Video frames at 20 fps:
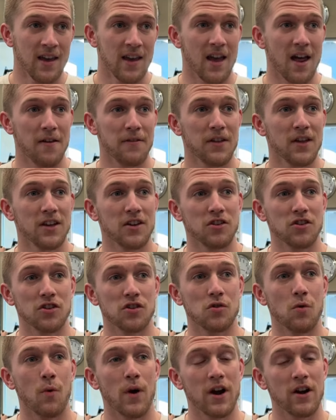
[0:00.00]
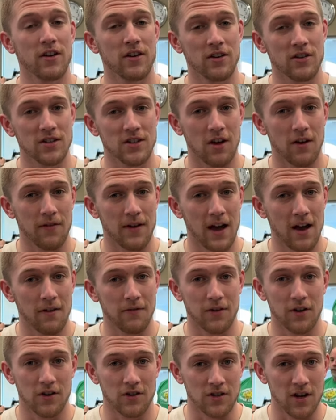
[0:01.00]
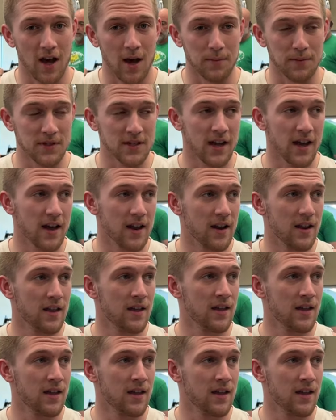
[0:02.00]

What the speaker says: And I feel like you're just wearing yourself out for your top set.